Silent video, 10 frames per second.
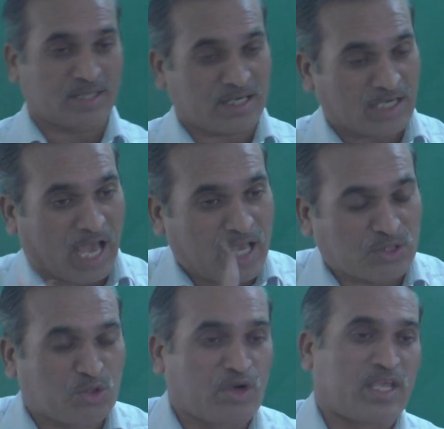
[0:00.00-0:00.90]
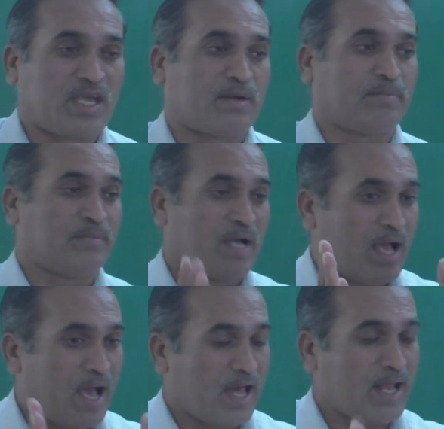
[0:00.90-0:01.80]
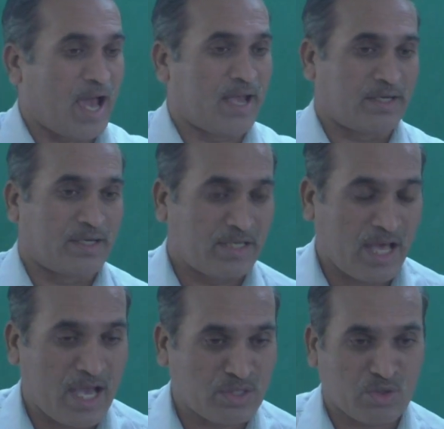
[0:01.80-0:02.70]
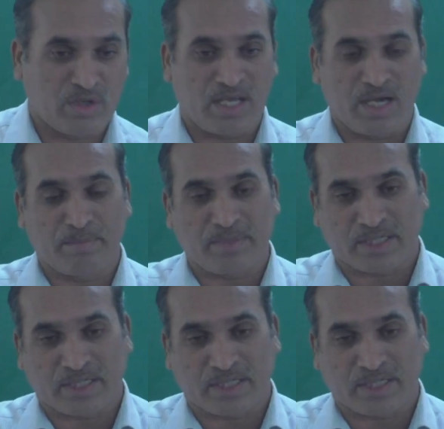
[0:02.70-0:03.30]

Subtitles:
the diazonium anion, diazonium